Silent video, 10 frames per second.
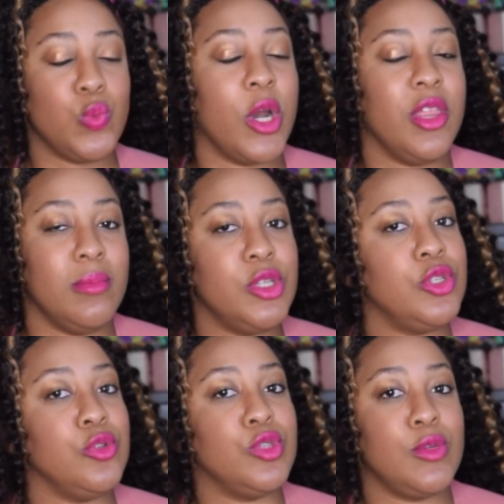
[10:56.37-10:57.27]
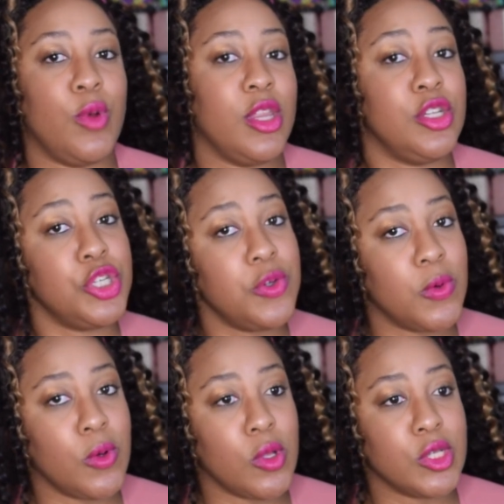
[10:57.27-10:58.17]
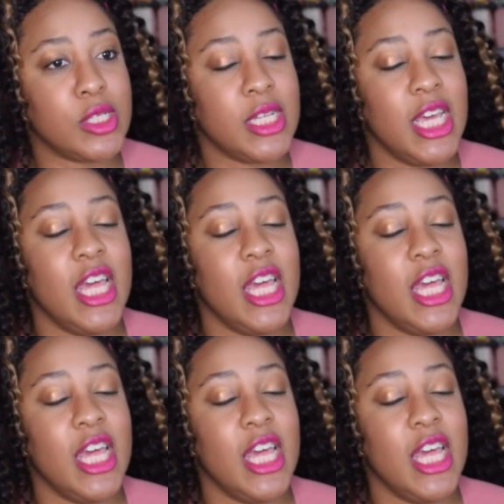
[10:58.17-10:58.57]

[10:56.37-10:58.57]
one of the Meduse and one of the generals,